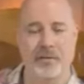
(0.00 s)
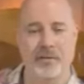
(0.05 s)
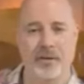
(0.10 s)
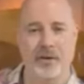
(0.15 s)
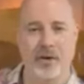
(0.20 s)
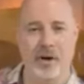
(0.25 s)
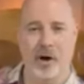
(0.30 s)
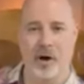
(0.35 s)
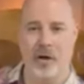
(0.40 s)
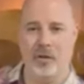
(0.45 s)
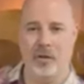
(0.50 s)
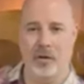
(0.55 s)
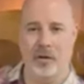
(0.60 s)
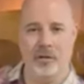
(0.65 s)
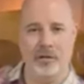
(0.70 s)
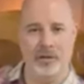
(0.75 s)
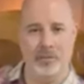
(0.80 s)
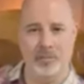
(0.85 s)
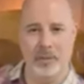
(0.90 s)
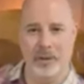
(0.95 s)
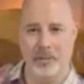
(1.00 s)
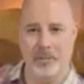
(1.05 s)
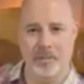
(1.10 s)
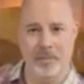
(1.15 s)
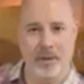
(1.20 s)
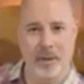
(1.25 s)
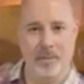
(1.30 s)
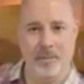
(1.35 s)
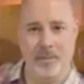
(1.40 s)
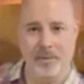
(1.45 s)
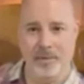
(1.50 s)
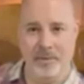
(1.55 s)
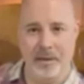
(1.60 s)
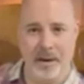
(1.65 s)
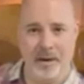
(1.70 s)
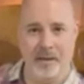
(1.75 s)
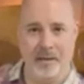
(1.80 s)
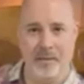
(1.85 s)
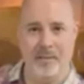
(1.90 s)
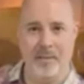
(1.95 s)
to call all these people up and
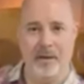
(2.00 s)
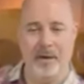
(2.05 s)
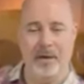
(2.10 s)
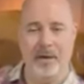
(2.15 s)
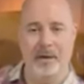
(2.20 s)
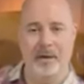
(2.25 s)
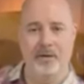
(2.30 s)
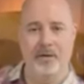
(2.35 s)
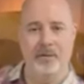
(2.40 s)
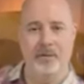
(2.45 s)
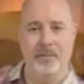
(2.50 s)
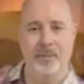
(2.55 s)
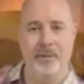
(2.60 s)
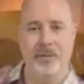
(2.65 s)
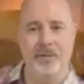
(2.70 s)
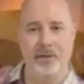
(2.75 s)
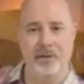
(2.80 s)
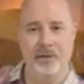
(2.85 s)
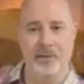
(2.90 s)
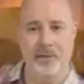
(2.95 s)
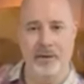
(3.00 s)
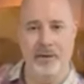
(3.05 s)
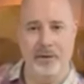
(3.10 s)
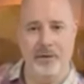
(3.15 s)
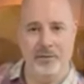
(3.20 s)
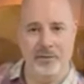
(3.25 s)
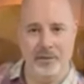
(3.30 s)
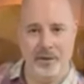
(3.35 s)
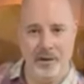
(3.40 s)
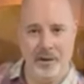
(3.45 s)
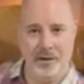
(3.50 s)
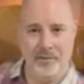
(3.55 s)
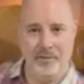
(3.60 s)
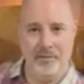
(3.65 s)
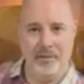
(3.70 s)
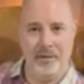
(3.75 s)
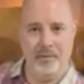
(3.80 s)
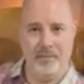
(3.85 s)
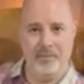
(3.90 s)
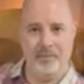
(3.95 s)
tell them. It just means that you need to forgive
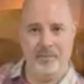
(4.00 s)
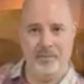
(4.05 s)
them.